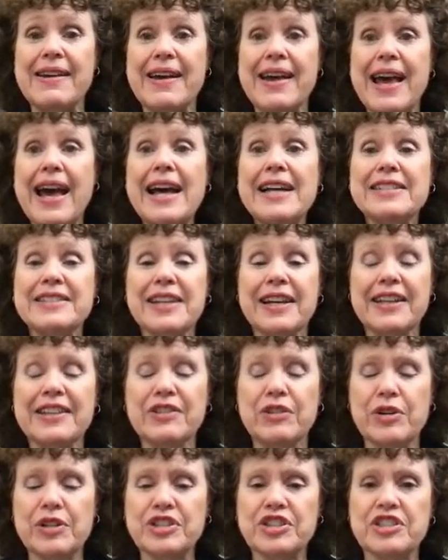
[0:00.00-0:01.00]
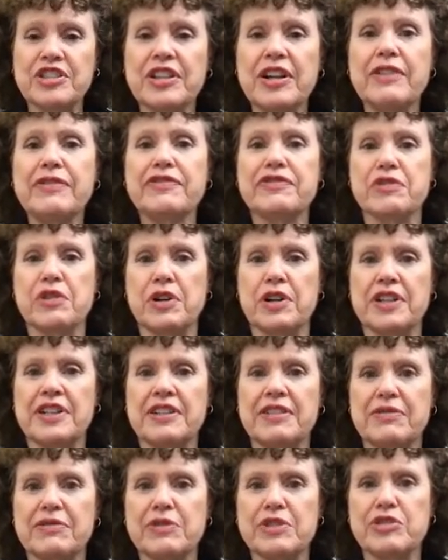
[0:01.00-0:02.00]
as I launched Love Fraud,
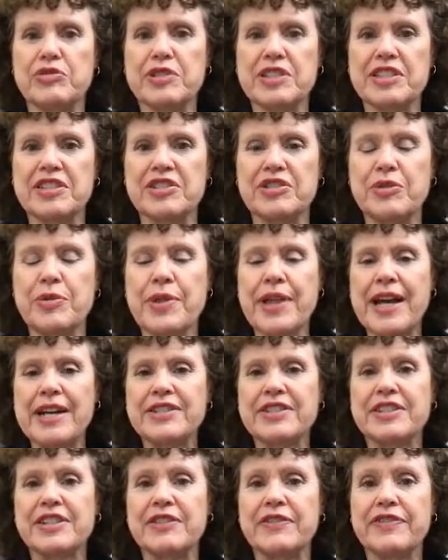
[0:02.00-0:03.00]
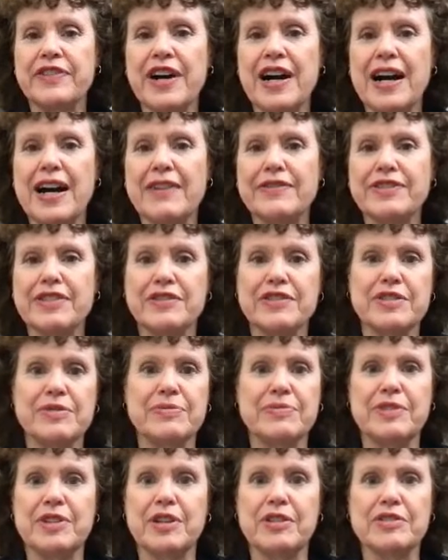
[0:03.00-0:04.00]
which was in 2005, so it's
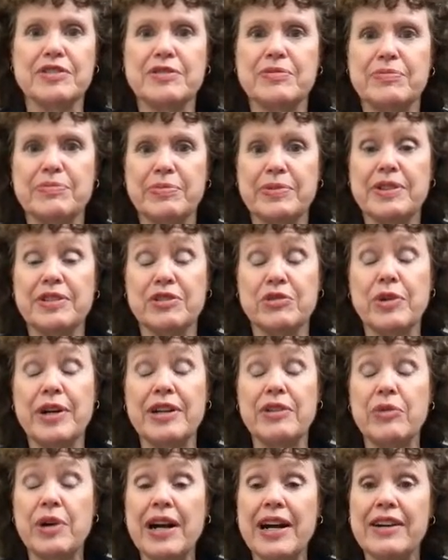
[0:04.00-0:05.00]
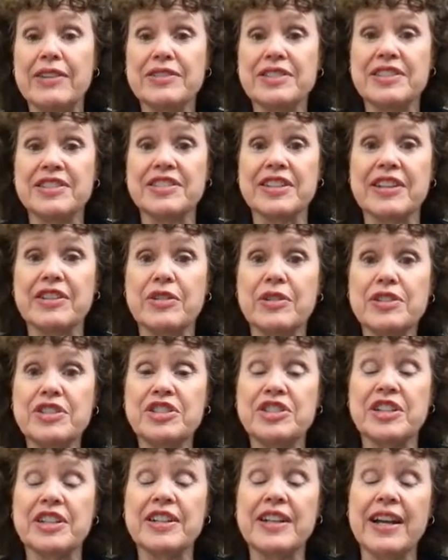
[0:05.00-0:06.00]
been quite a while since I
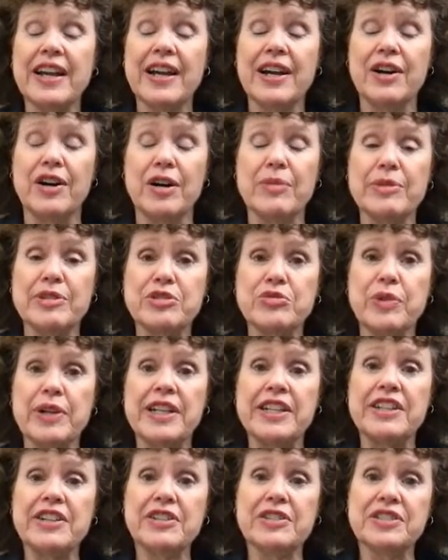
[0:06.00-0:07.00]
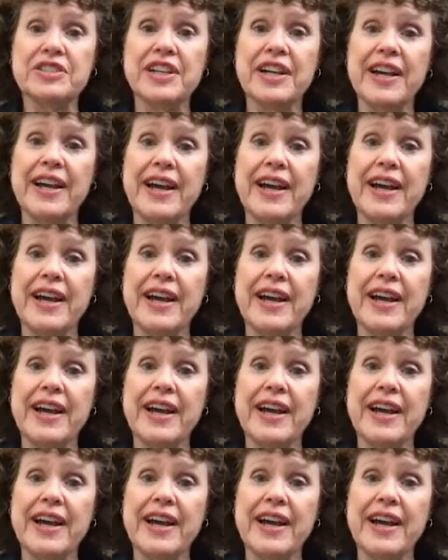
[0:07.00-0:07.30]
launched it, almost 20 years.